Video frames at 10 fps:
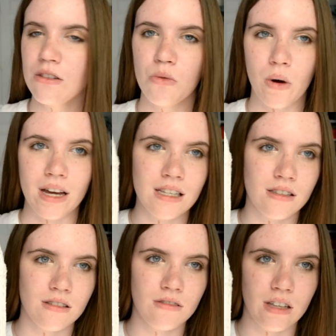white
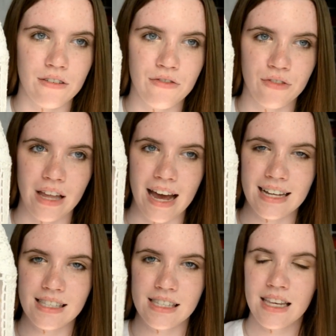like
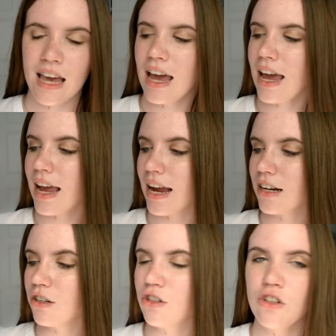flats
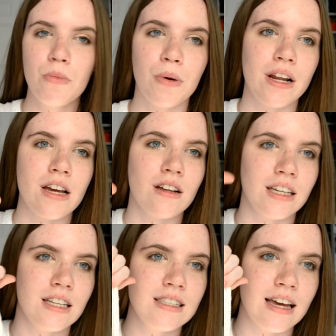and they're so pretty on
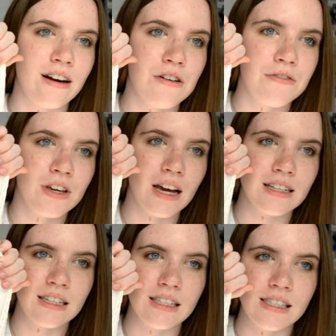the inside. I don't know if you
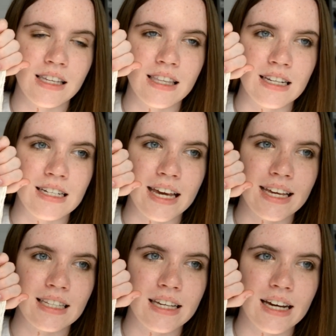guys can see the
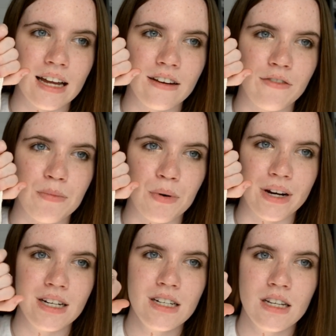daisy kind of
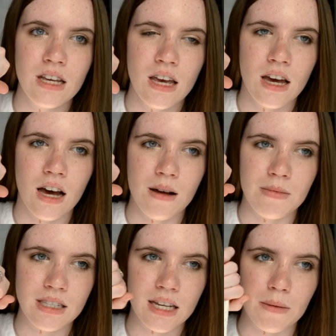print. Um,
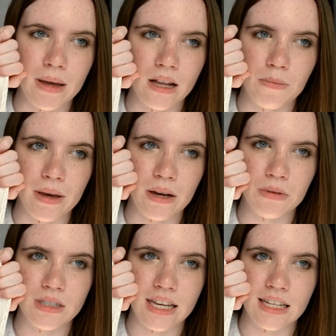it's like a pale pink
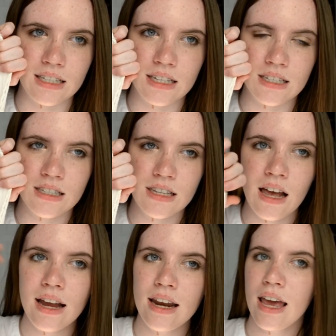with daisies
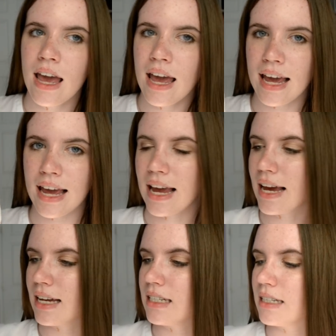inside
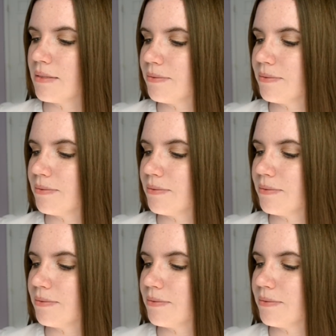and